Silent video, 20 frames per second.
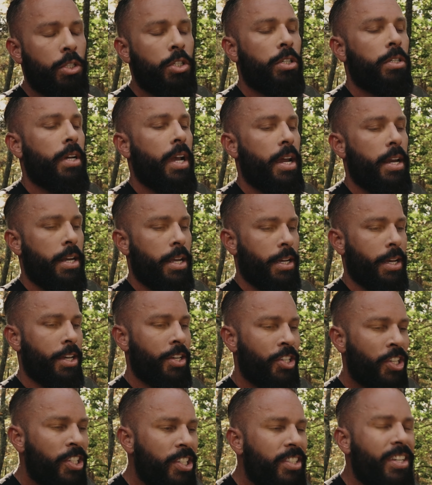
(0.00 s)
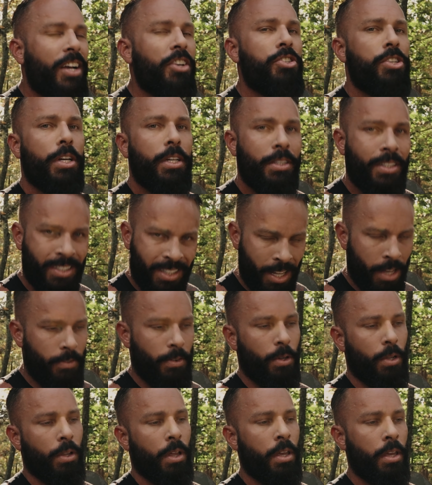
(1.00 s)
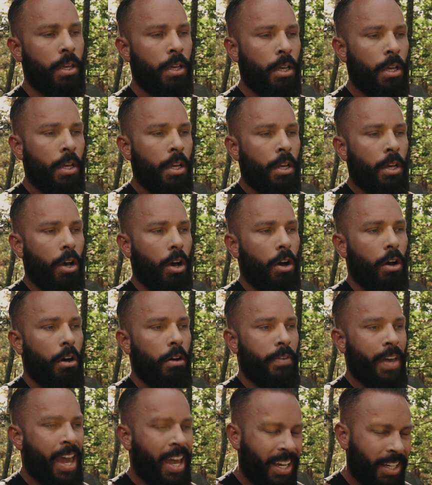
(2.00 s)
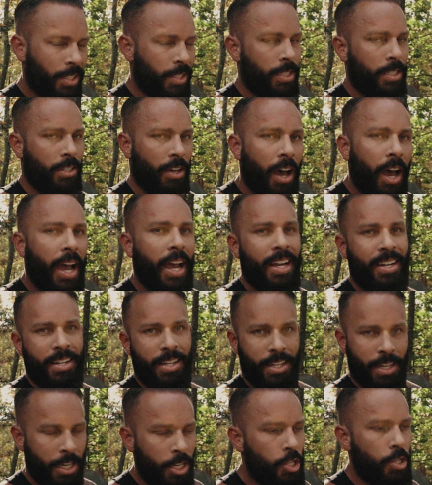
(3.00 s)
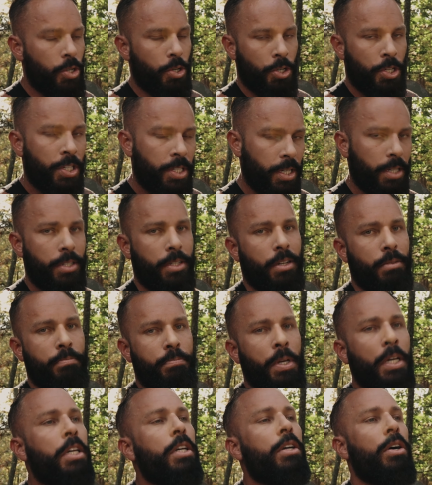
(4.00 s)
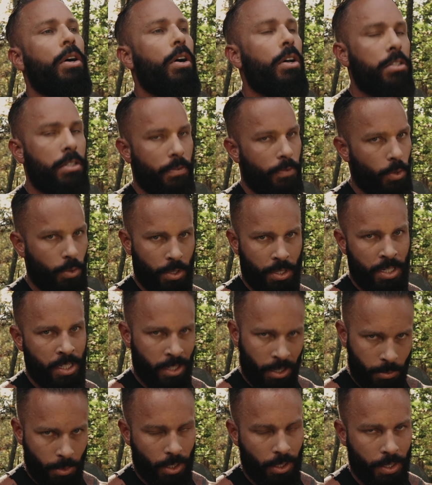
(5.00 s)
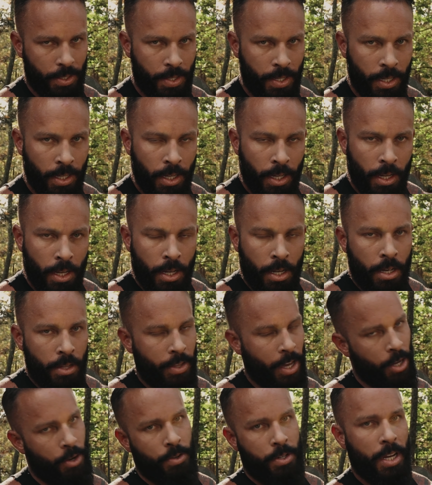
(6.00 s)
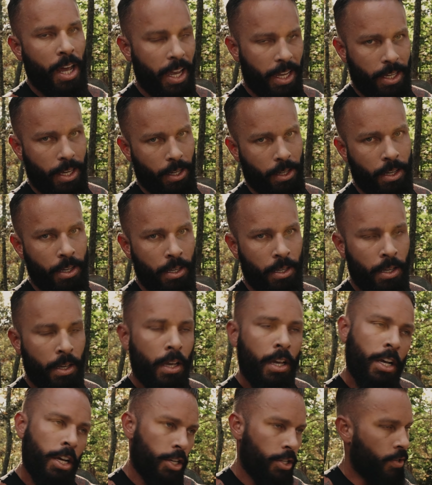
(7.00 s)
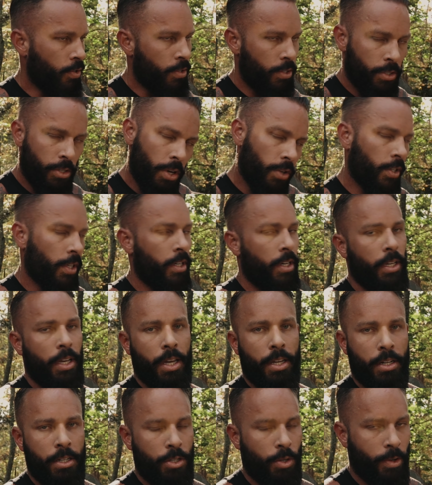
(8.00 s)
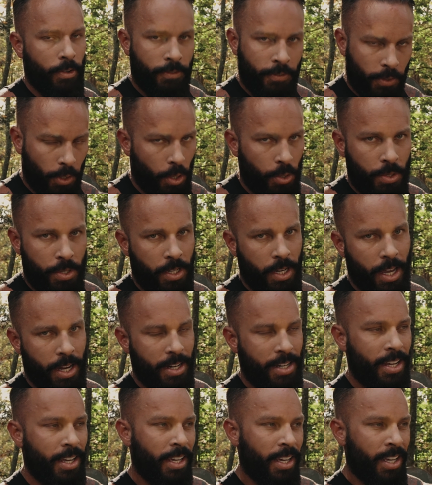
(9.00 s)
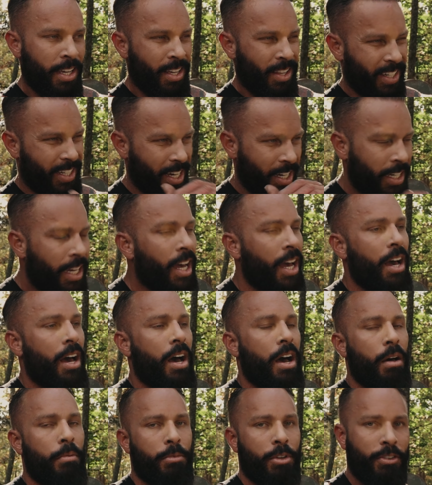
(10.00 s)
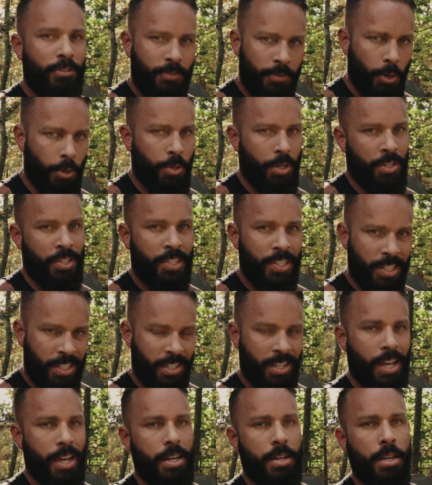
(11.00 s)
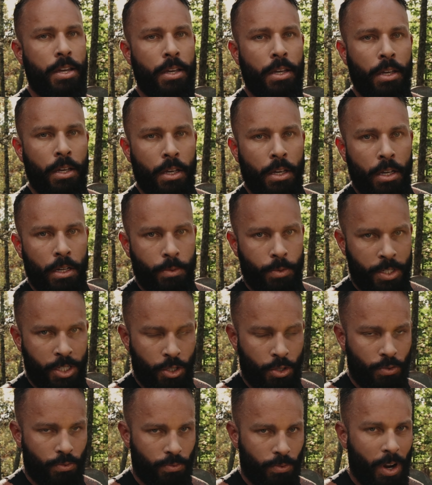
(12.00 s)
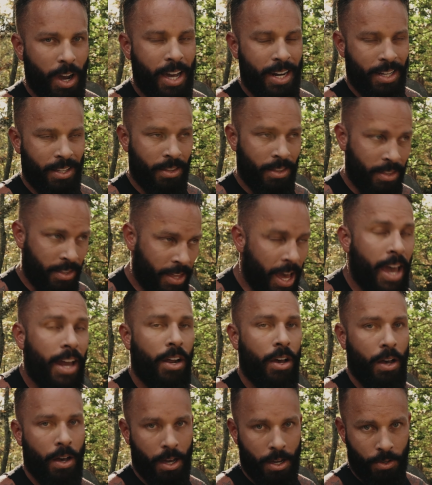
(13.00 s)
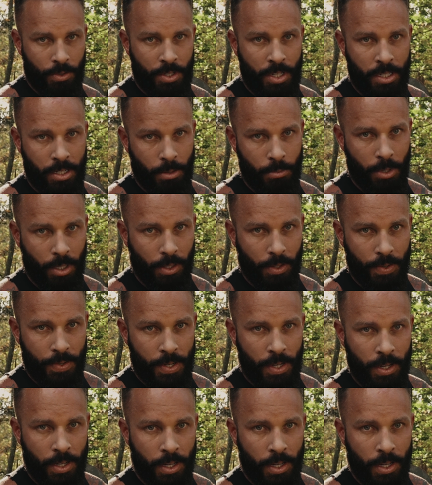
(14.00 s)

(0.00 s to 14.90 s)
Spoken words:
creating such a level of anxiety in your system because of all the stimulants that you're taking. You're not going to get into a flow state, like a calm, focused state, when you're riding that high on stimulants.